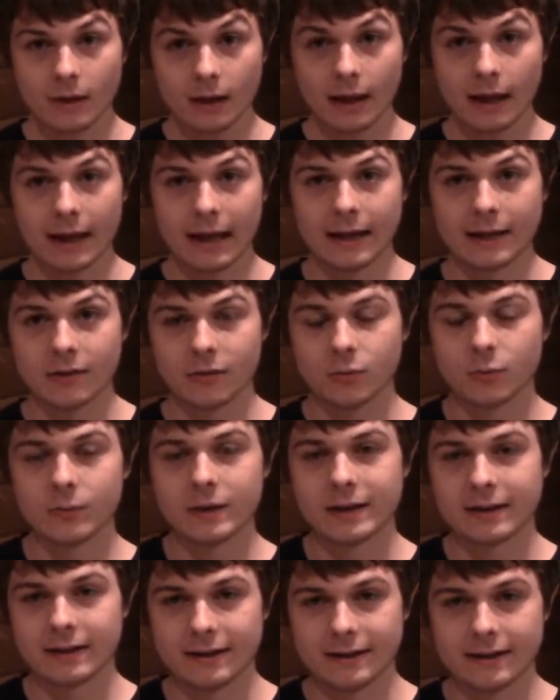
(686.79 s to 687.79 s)
And if
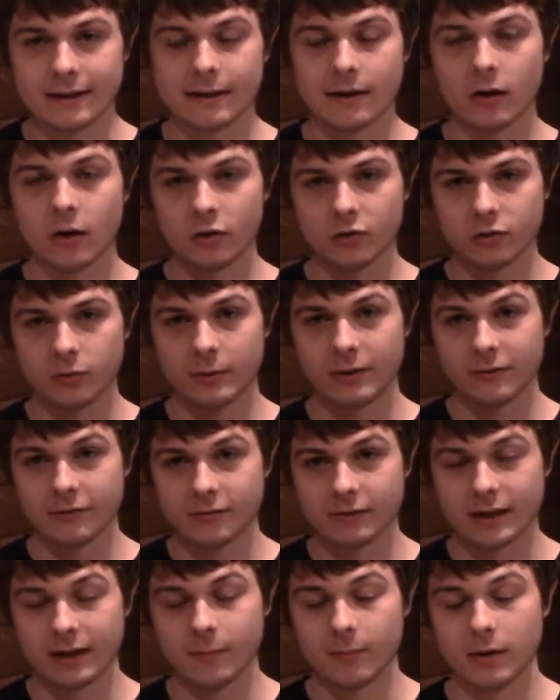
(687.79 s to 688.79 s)
needed, also in
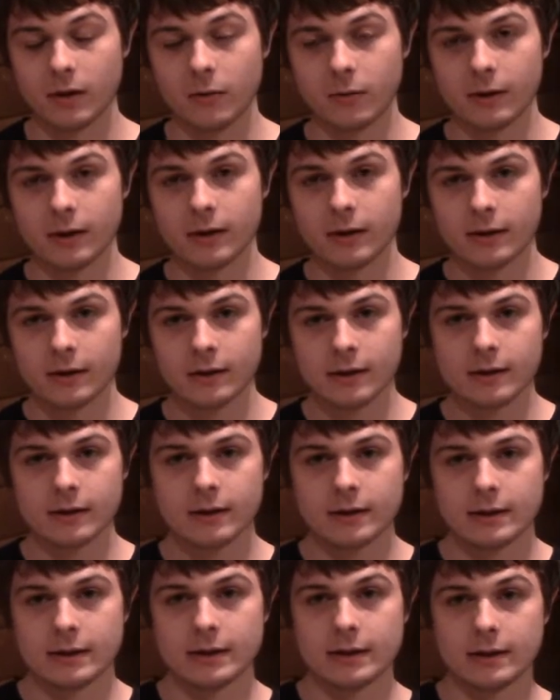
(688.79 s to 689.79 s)
flight mode.
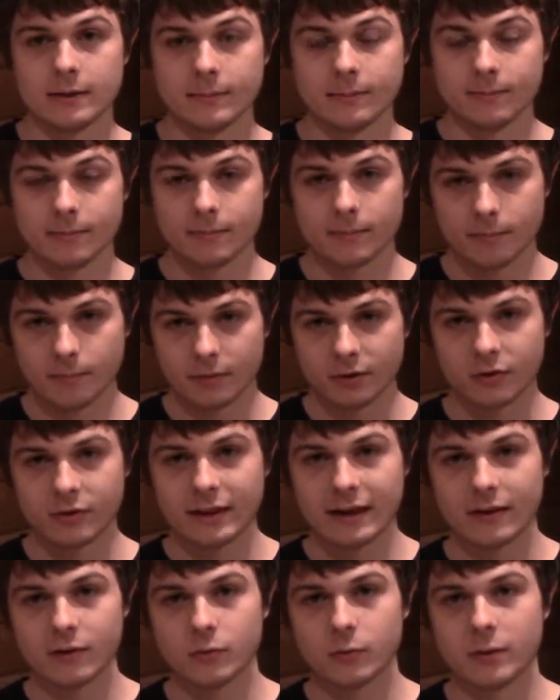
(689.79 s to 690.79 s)
But so
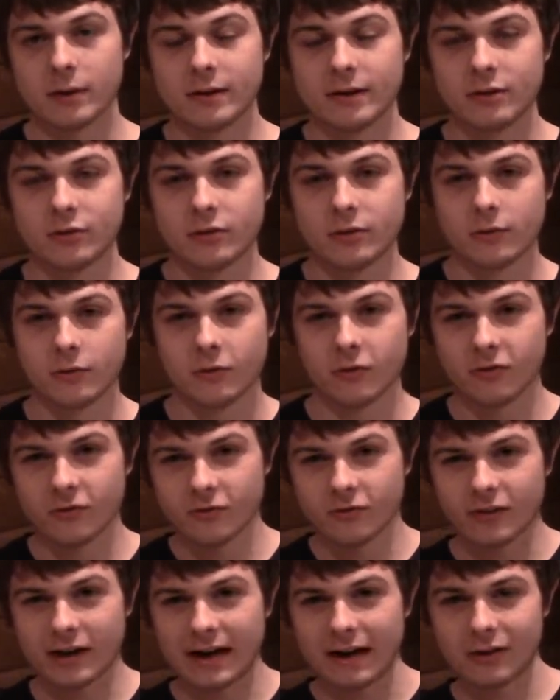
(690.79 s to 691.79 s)
that's what the general
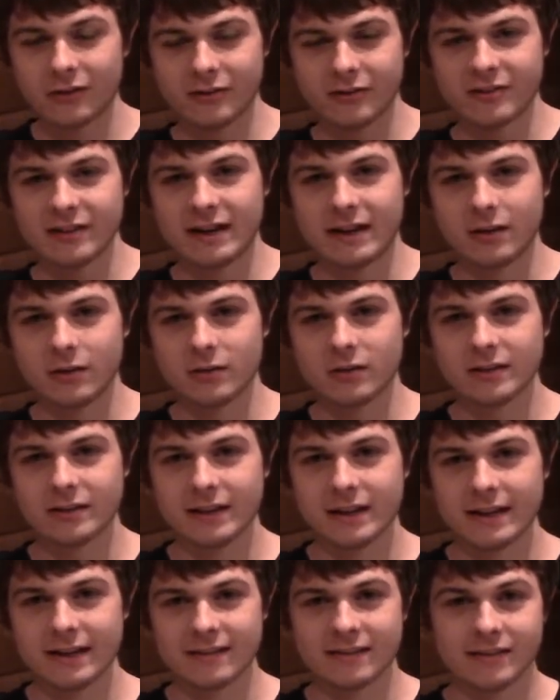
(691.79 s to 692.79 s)
final design will look
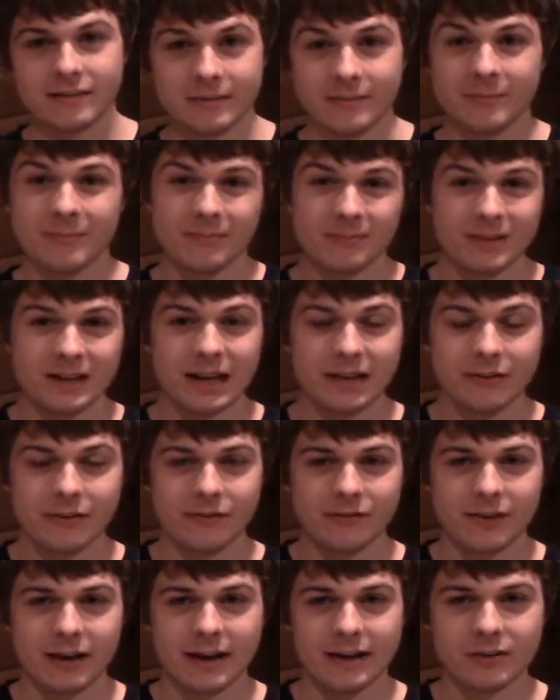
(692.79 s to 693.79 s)
like. It's kind of
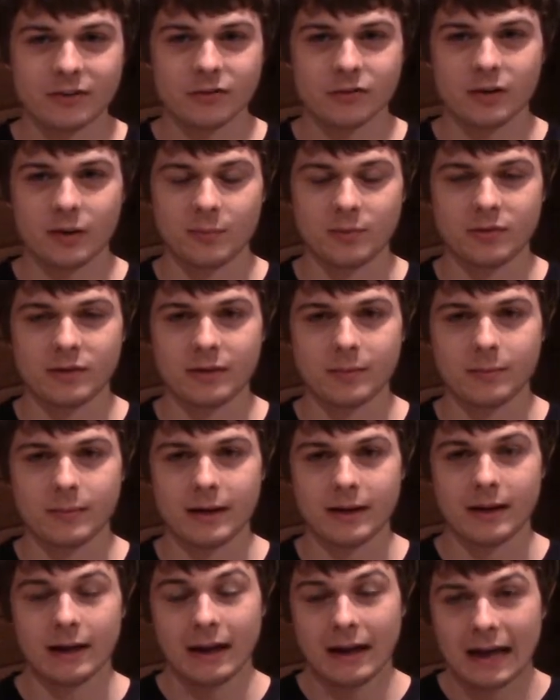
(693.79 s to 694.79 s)
a vague description,
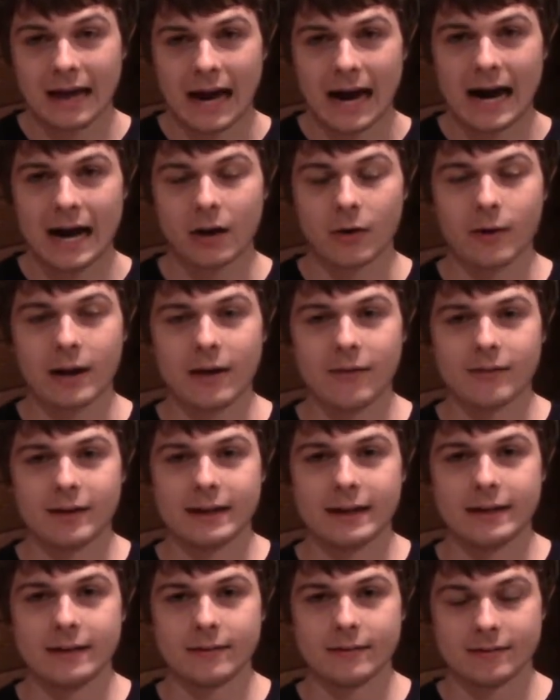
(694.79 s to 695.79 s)
but I don't have
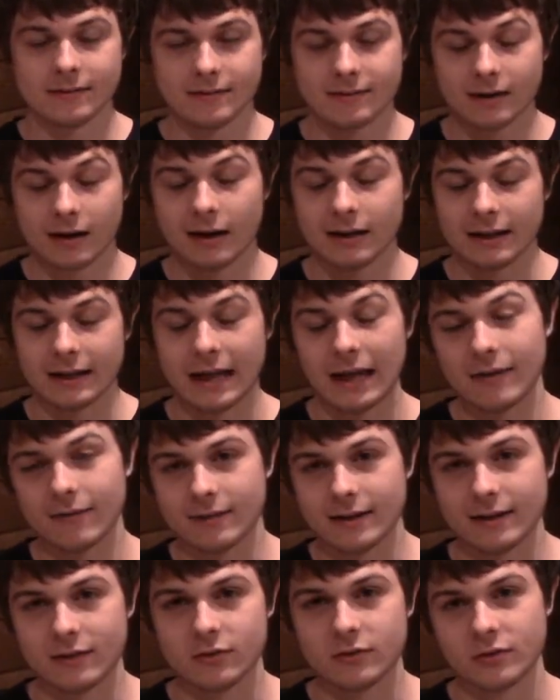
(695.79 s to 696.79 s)
any solid
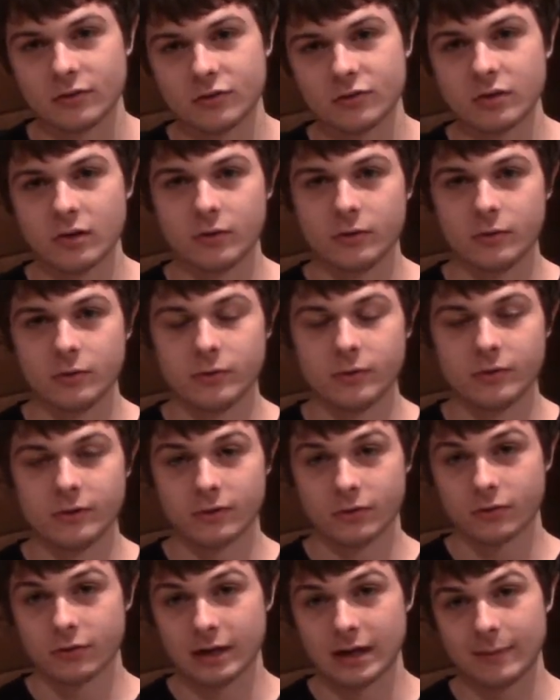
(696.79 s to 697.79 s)
evidence to show you to
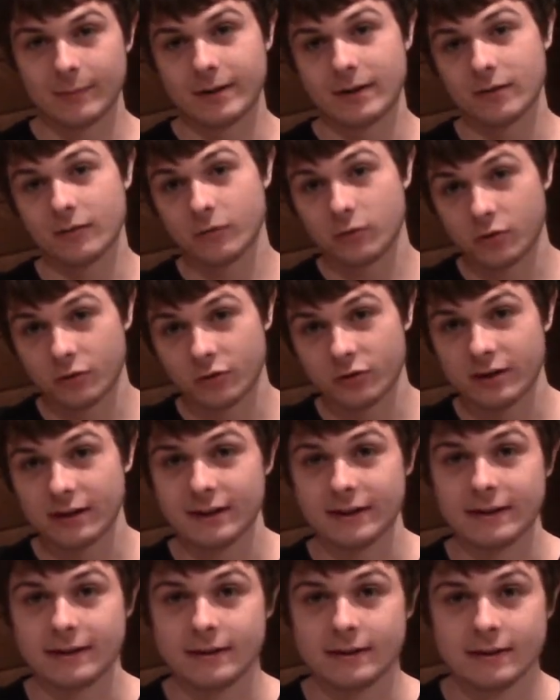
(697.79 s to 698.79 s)
describe it,
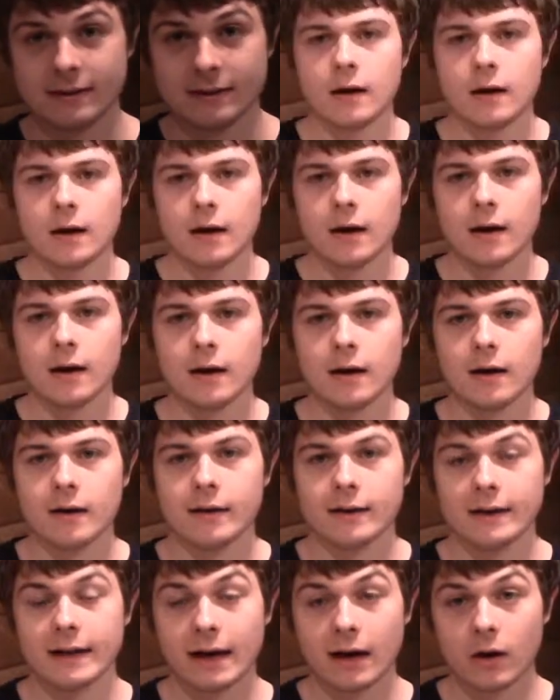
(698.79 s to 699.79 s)
unfortunately.
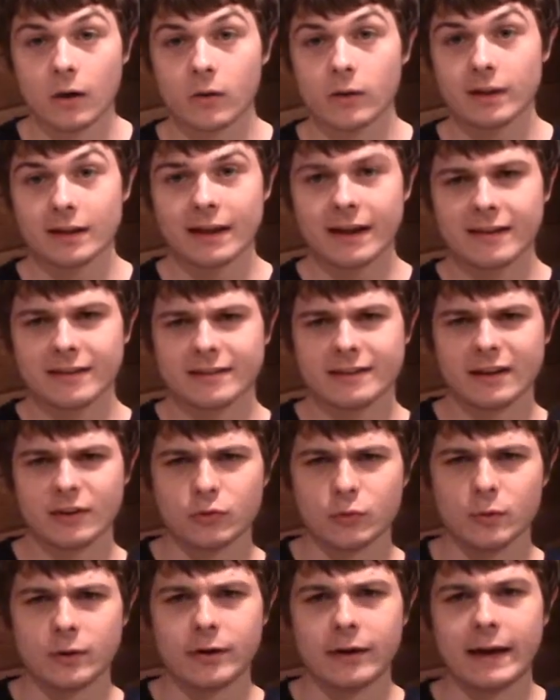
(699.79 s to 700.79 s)
Now, the last
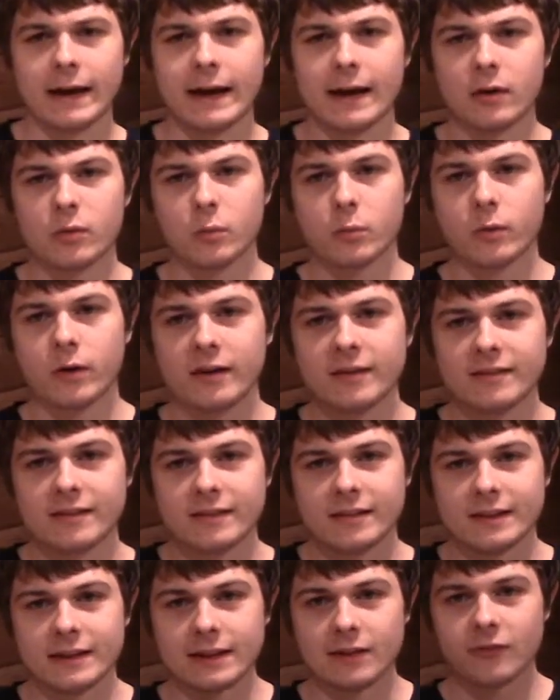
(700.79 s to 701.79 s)
test we ran was
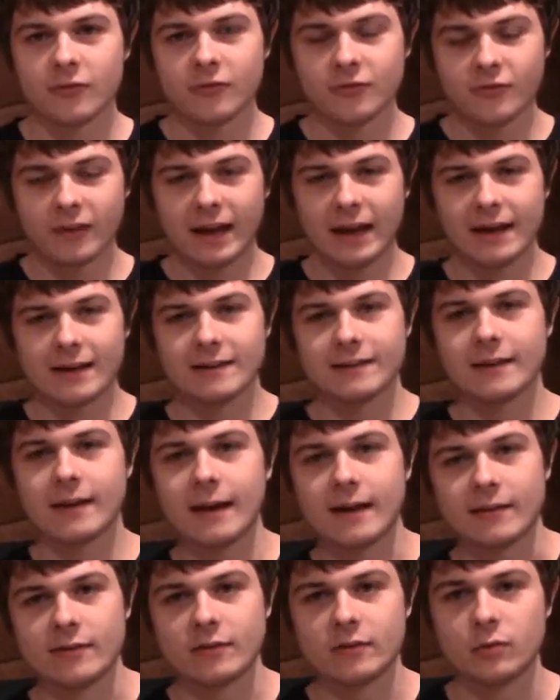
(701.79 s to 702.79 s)
the fan
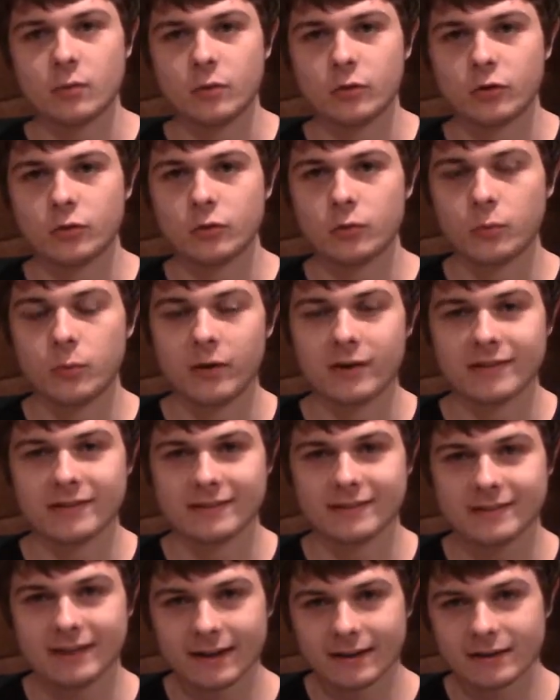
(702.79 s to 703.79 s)
test, which was
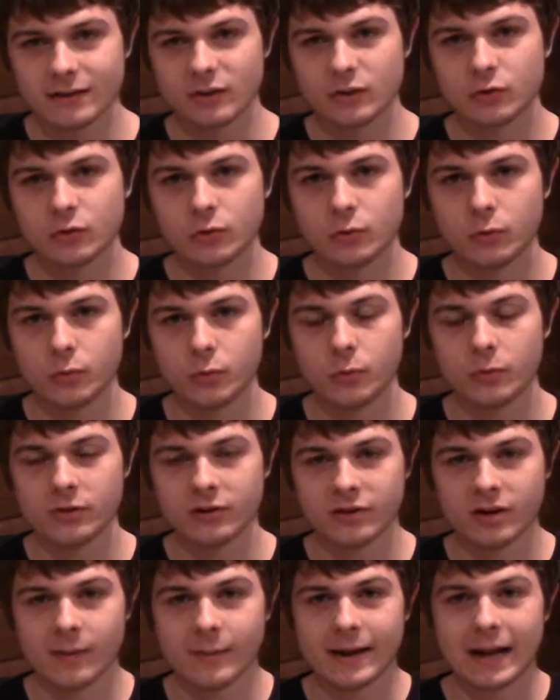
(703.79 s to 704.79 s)
intended to
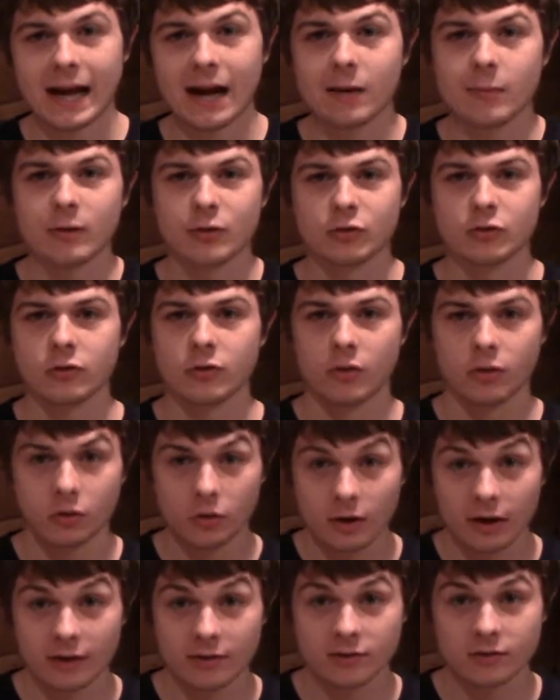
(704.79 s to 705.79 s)
determine how much
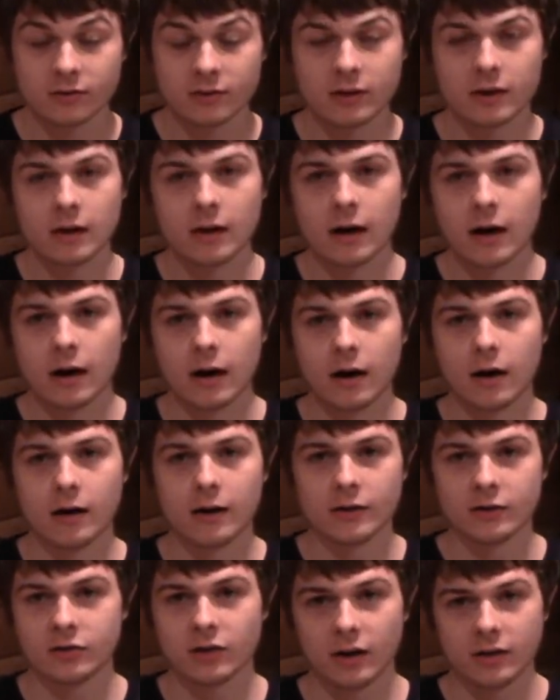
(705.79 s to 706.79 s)
thrust
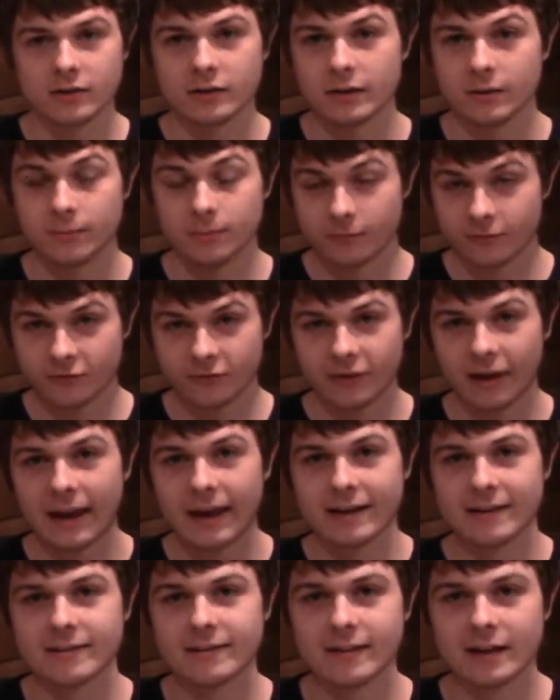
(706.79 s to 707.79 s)
our ducted
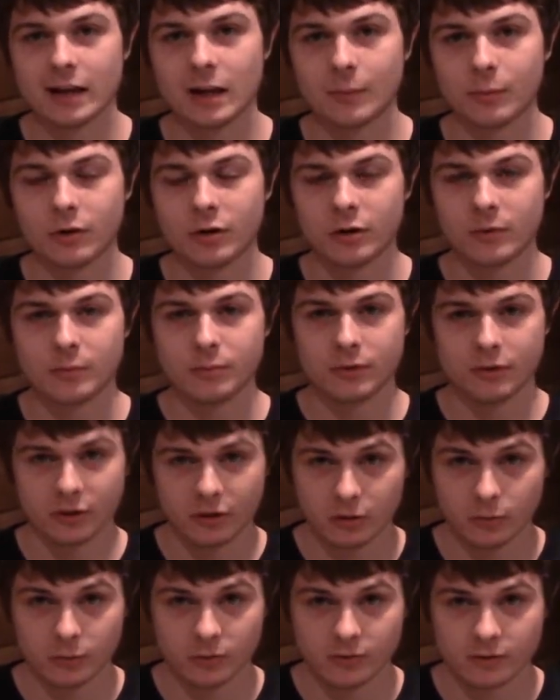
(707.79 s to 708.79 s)
fan setup could
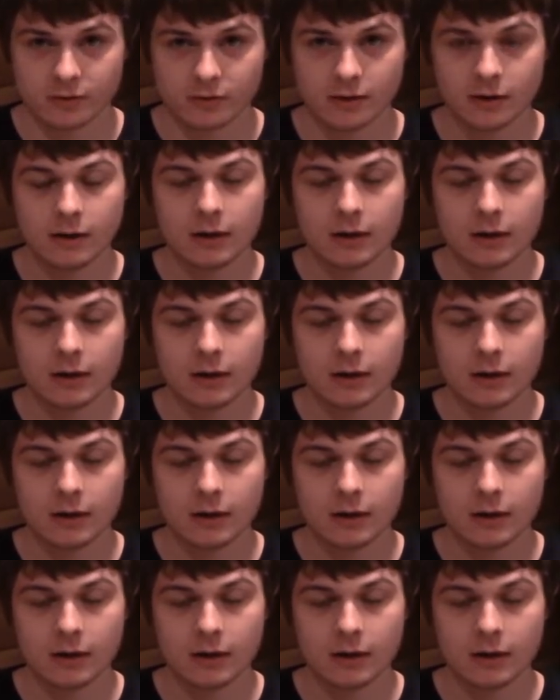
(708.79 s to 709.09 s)
produce.